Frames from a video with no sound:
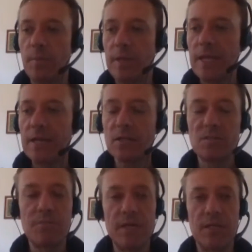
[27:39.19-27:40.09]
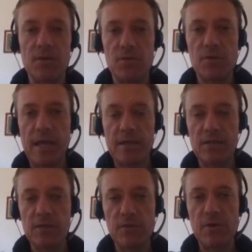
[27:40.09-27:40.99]
I mean, that doesn't mean that
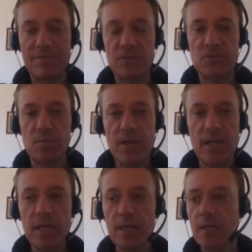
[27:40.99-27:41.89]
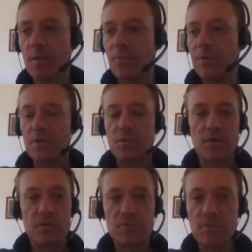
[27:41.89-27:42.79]
you have to stop reading, because
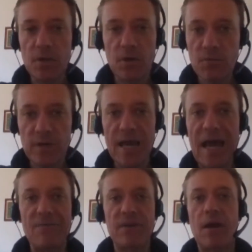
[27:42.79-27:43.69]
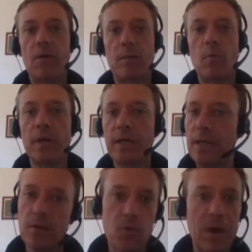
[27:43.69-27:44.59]
you can, you know, read half an hour in the morning and
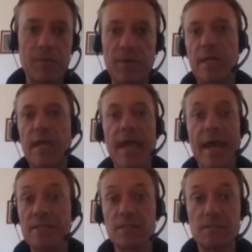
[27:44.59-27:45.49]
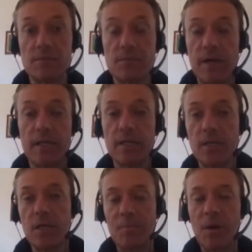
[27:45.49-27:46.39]
then go out there and kick ass, right?
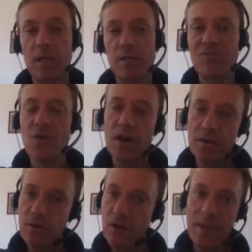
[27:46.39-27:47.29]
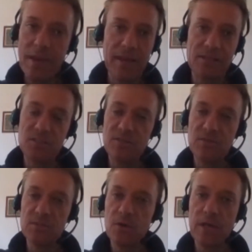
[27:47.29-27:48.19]
But you've got to make that
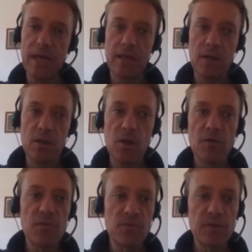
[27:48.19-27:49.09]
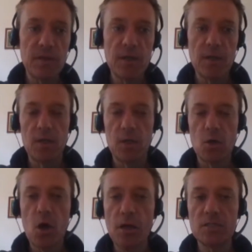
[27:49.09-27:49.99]
shift and say, okay, enough of the
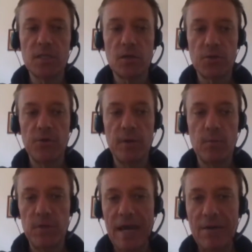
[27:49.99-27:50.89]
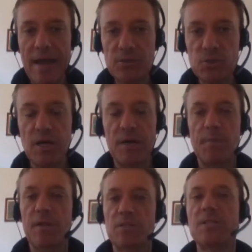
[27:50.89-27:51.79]
constant learning without action. I'm
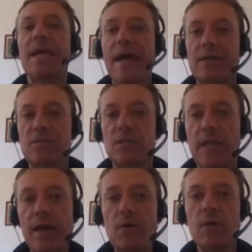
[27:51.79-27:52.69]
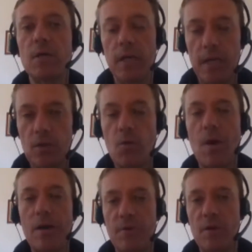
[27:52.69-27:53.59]
going to take action now and go
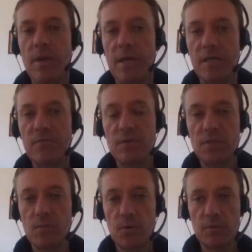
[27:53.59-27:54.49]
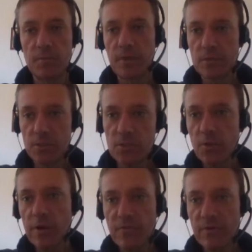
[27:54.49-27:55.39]
out there and make a difference in the world, because just
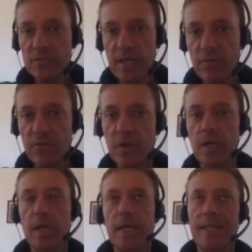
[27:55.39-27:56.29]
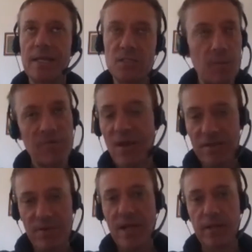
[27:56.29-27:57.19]
learning for yourself, that's not
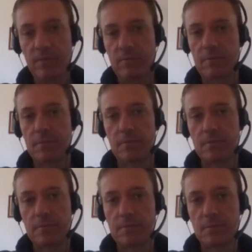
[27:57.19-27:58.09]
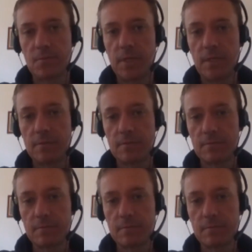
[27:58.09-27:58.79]
providing value, right?